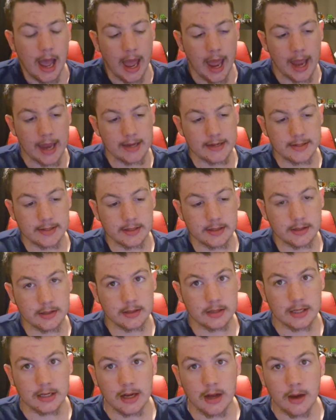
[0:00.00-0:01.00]
And,
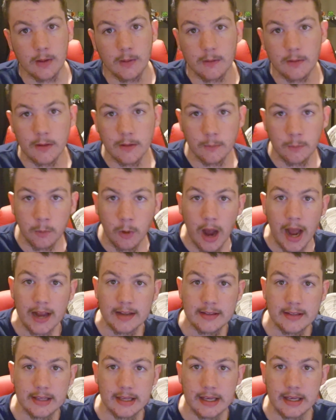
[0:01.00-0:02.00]
you know,
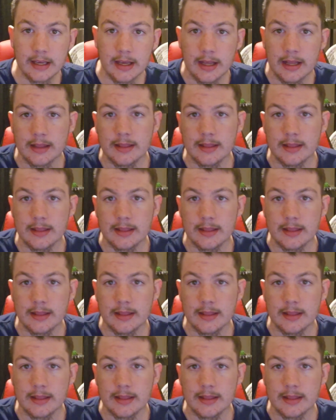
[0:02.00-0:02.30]
widely,